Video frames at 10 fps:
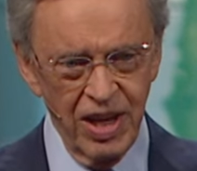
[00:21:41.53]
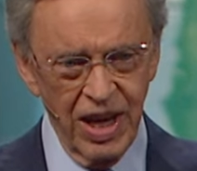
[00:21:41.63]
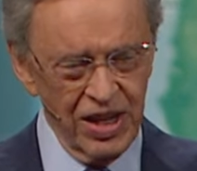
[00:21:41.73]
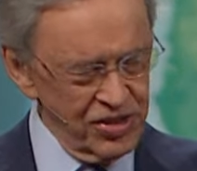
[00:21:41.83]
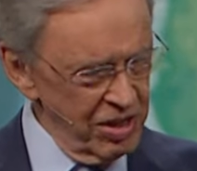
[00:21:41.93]

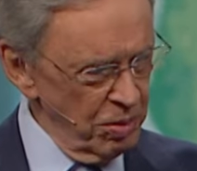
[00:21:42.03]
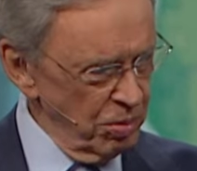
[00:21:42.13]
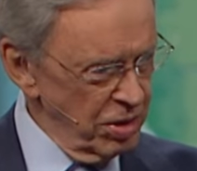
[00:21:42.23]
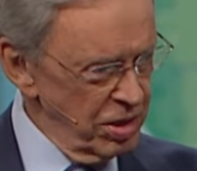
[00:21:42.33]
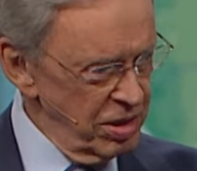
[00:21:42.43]
I see the
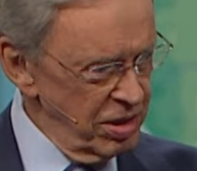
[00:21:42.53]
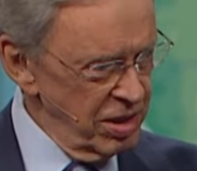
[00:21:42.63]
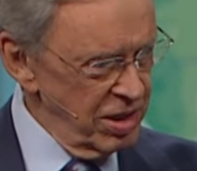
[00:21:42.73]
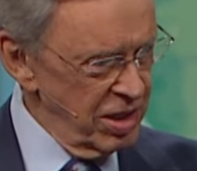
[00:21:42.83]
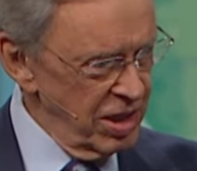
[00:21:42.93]
wood,
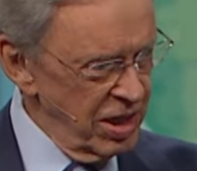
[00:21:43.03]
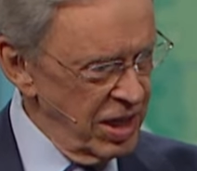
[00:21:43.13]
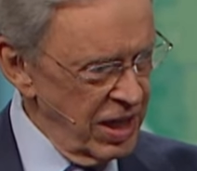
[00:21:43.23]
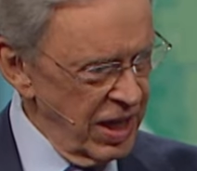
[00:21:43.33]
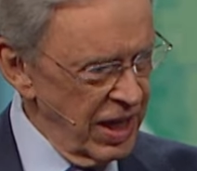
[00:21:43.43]

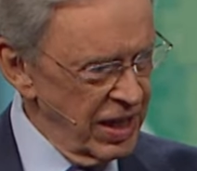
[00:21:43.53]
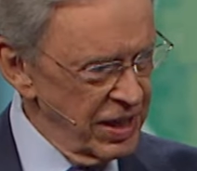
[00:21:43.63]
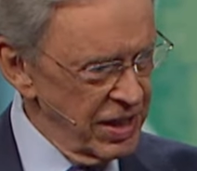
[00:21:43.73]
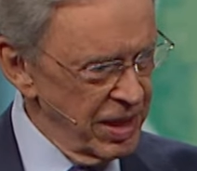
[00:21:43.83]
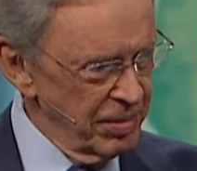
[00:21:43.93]

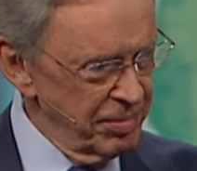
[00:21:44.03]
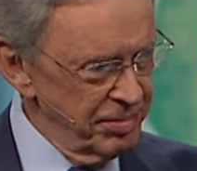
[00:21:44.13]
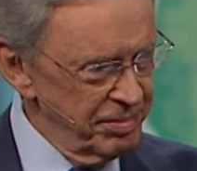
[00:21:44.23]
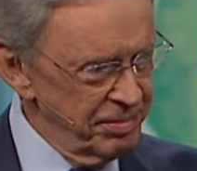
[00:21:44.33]
and um,